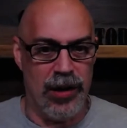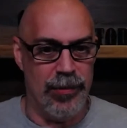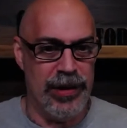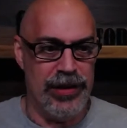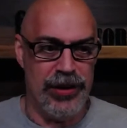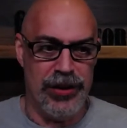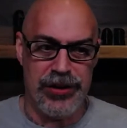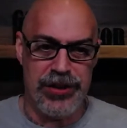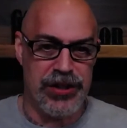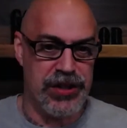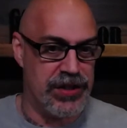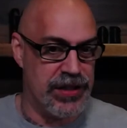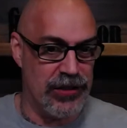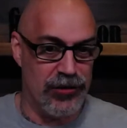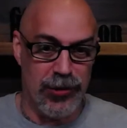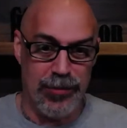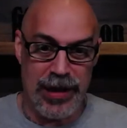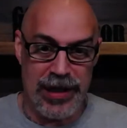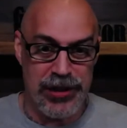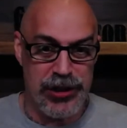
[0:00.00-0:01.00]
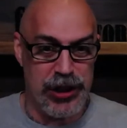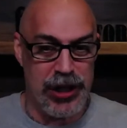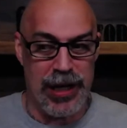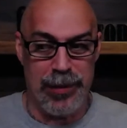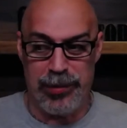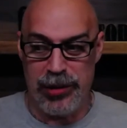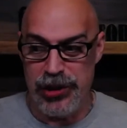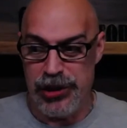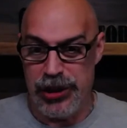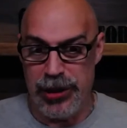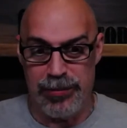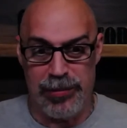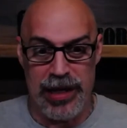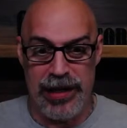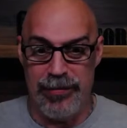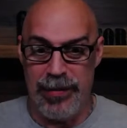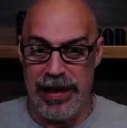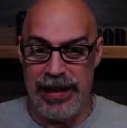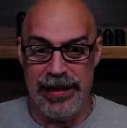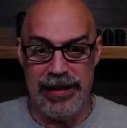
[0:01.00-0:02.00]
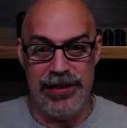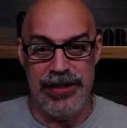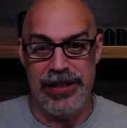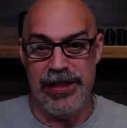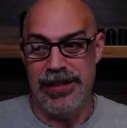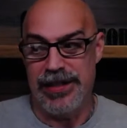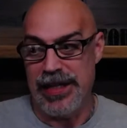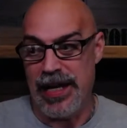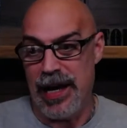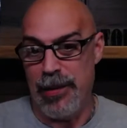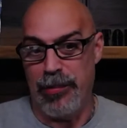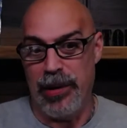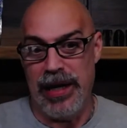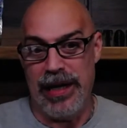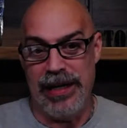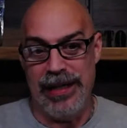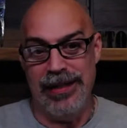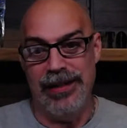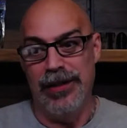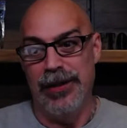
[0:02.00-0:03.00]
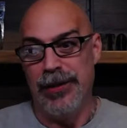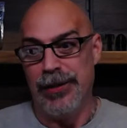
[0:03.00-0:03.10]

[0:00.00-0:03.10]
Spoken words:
I mean, they're still in my championship. They made it into the top 8.